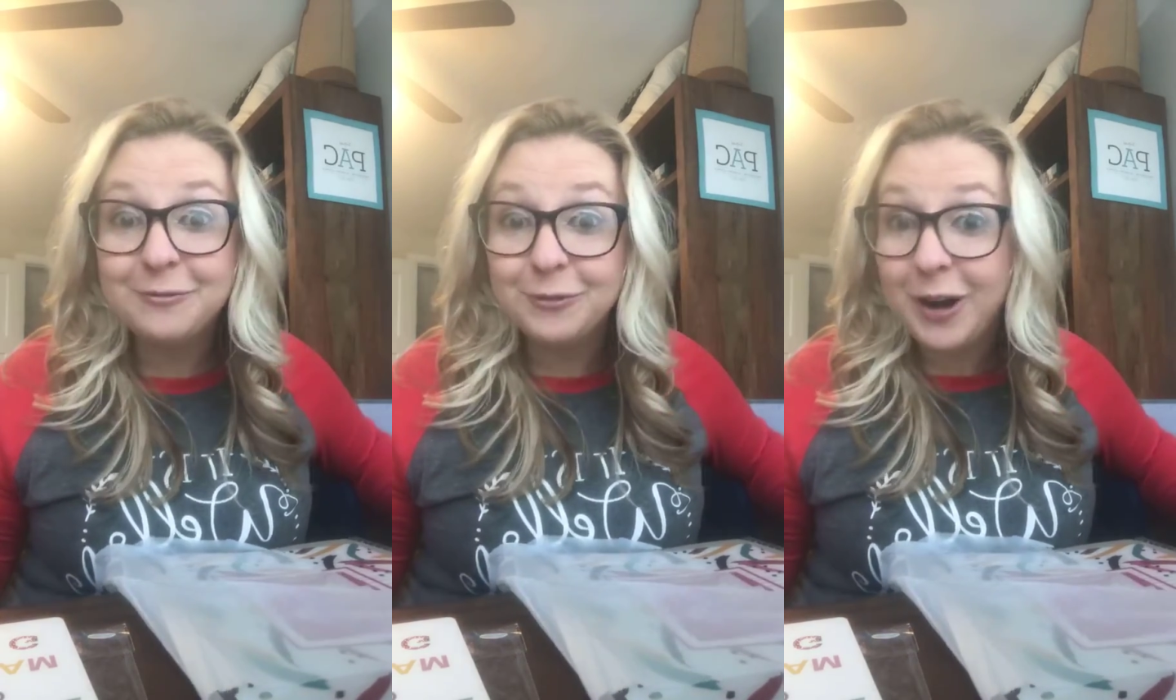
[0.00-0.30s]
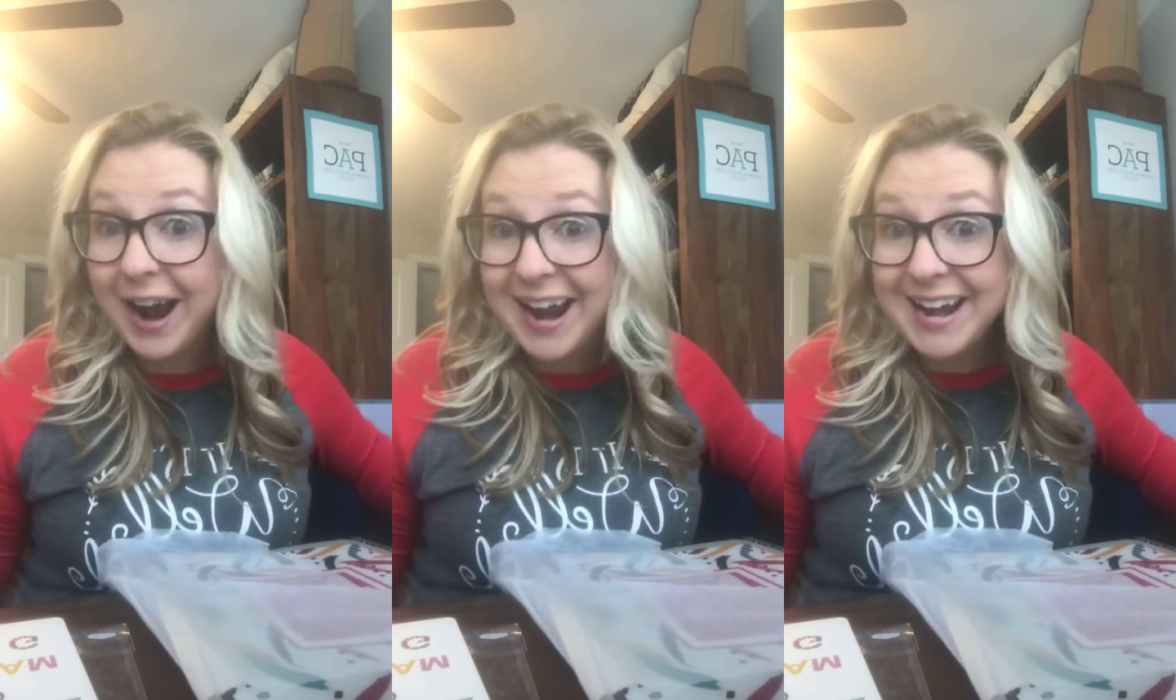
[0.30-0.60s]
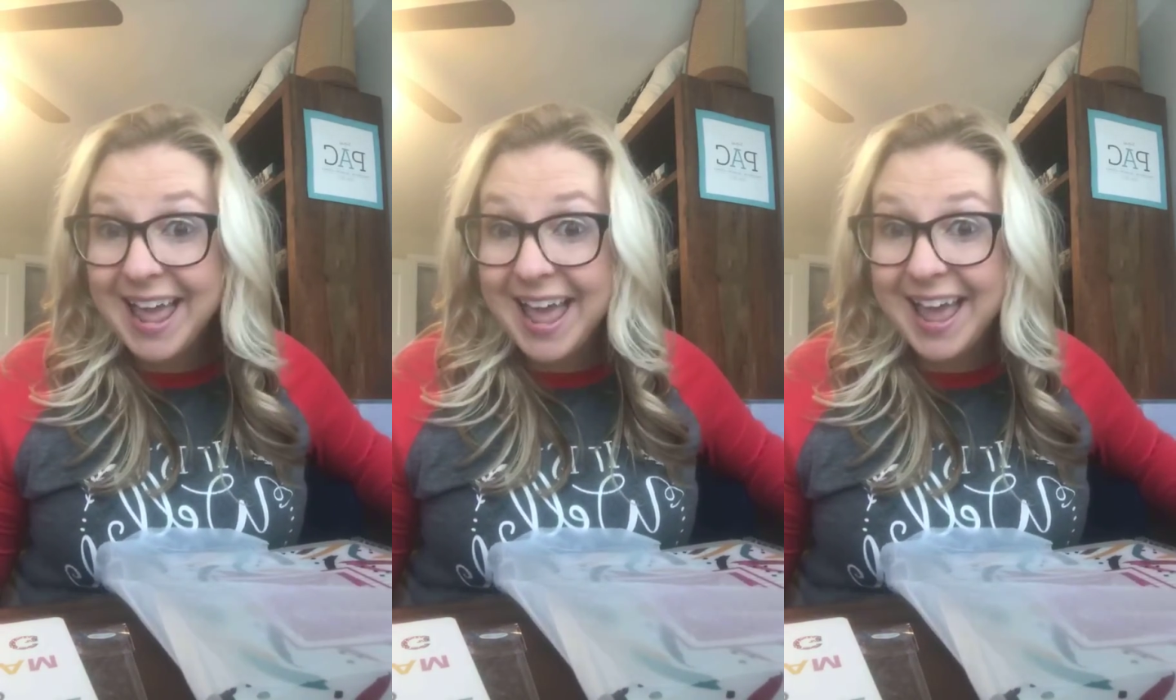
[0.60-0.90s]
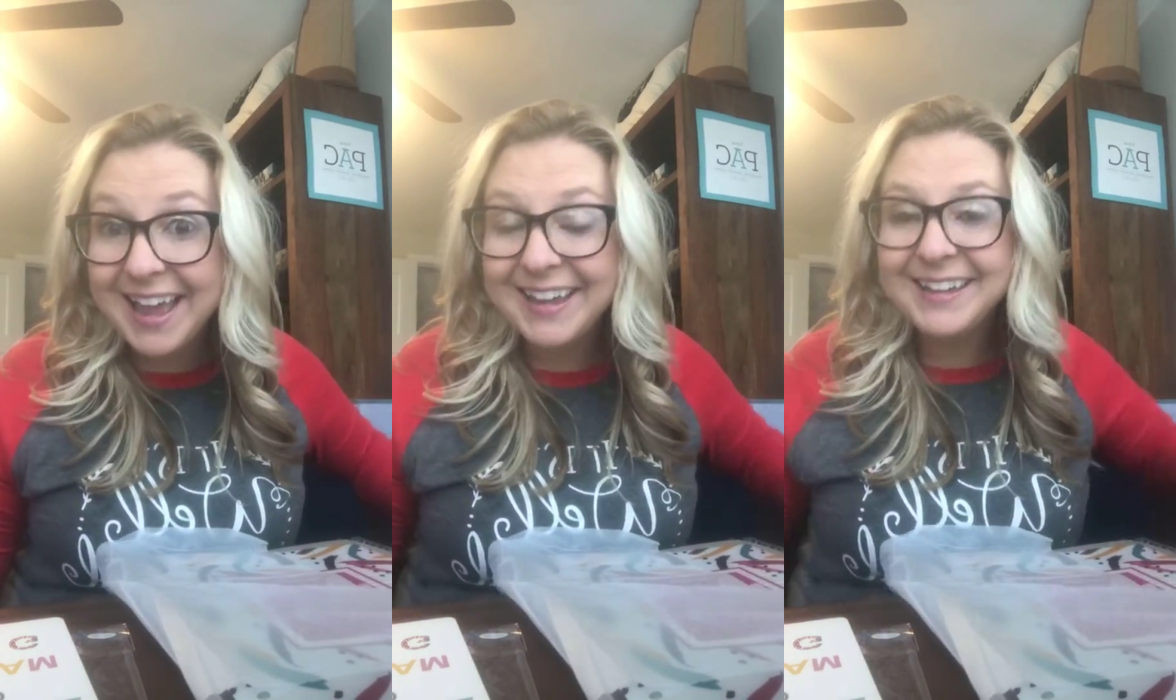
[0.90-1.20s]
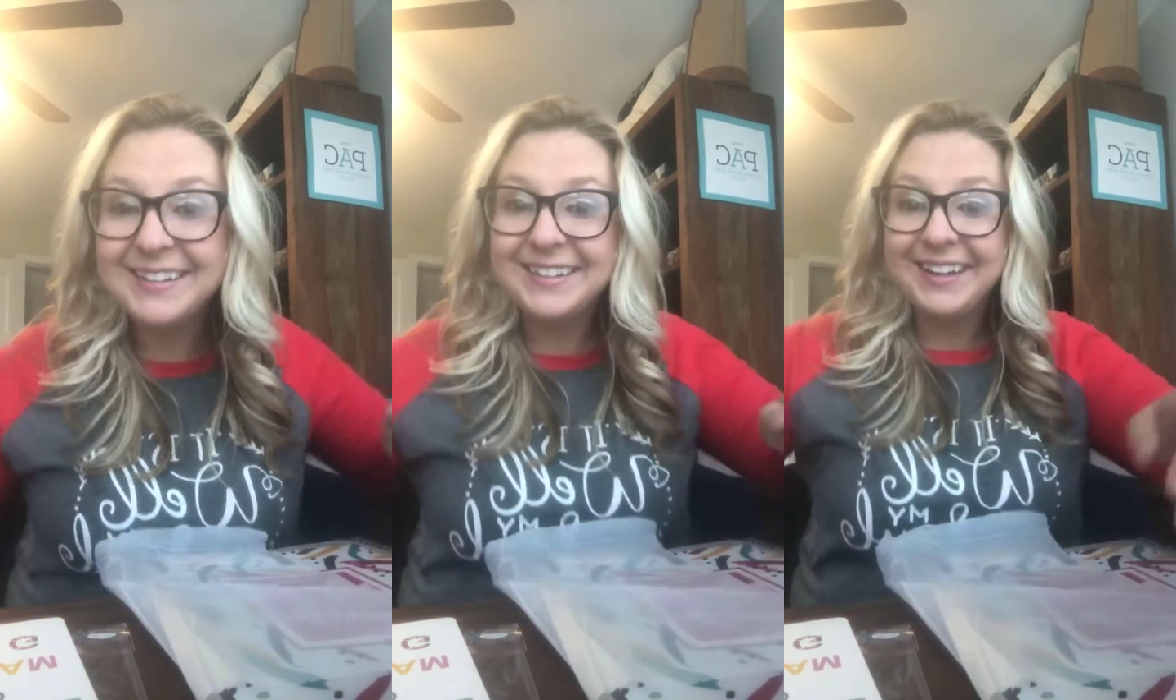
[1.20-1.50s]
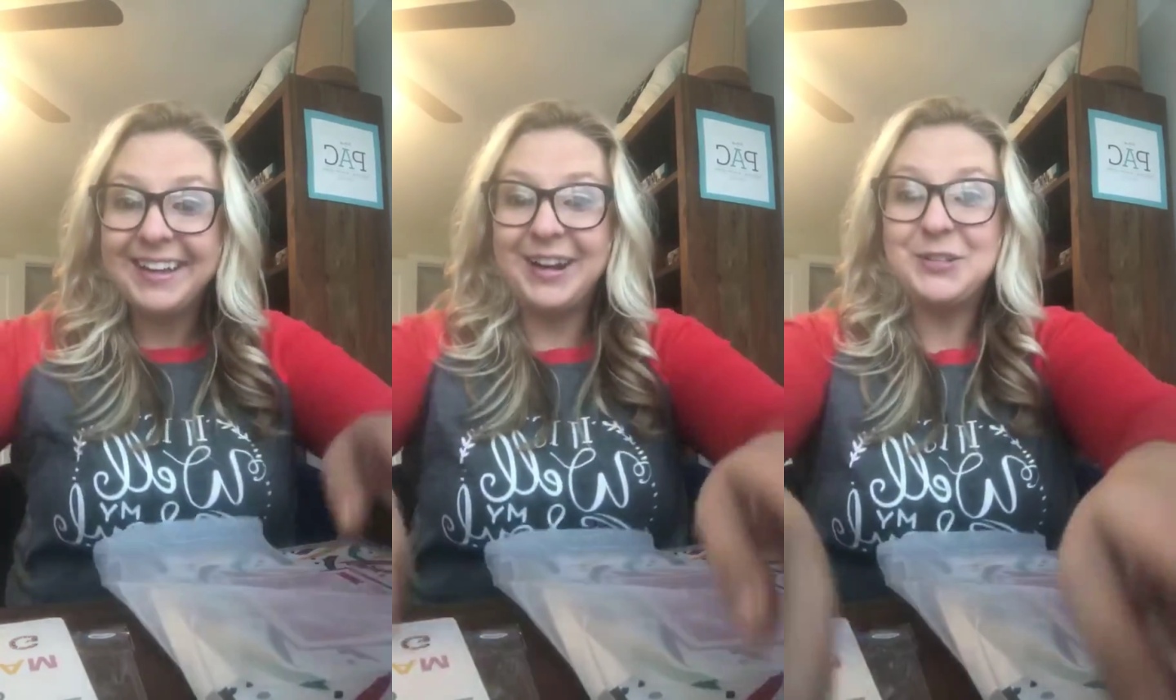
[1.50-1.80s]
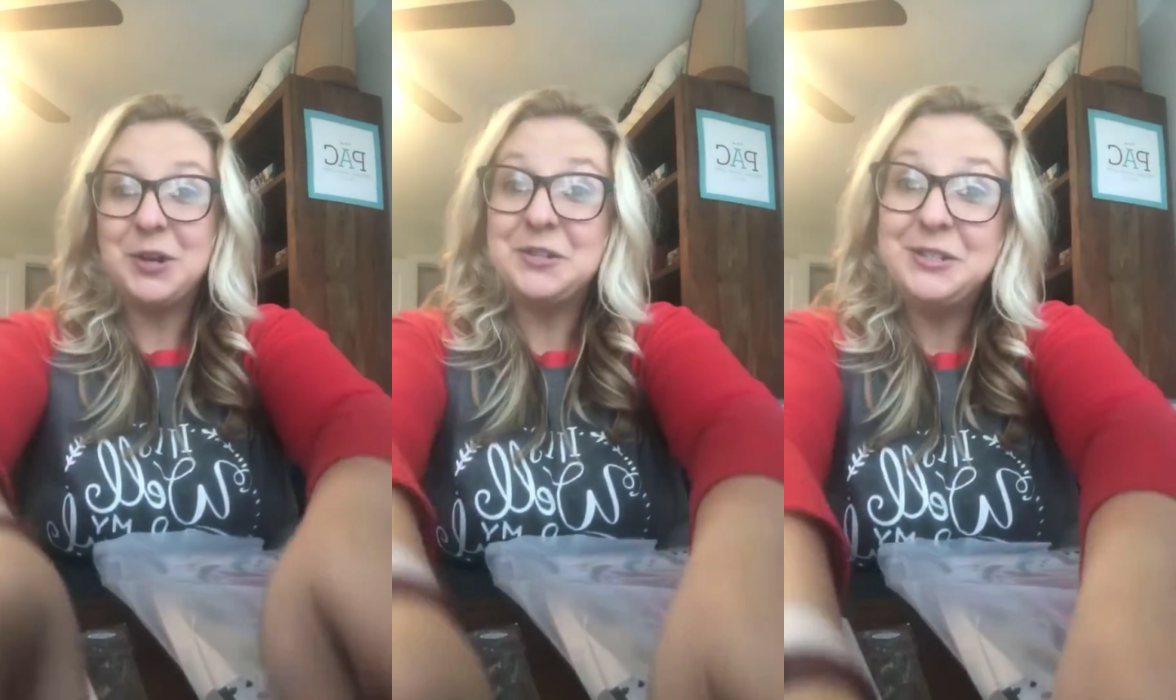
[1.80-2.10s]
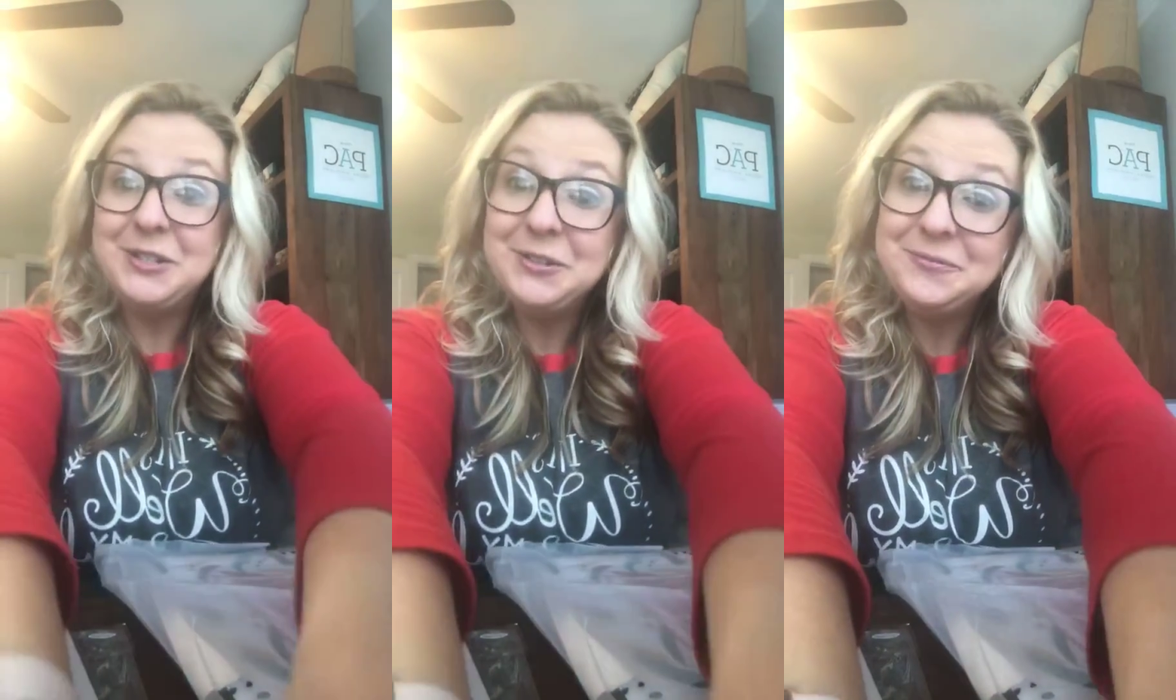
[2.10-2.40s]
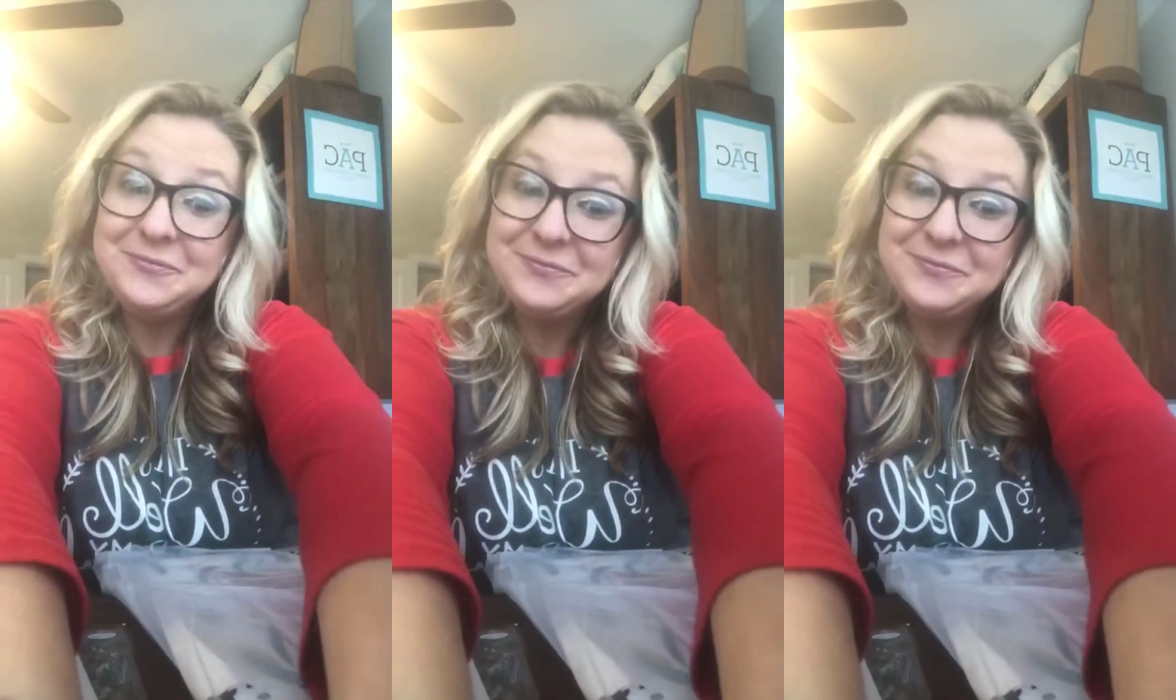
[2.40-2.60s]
Friday. And I'll talk to you soon.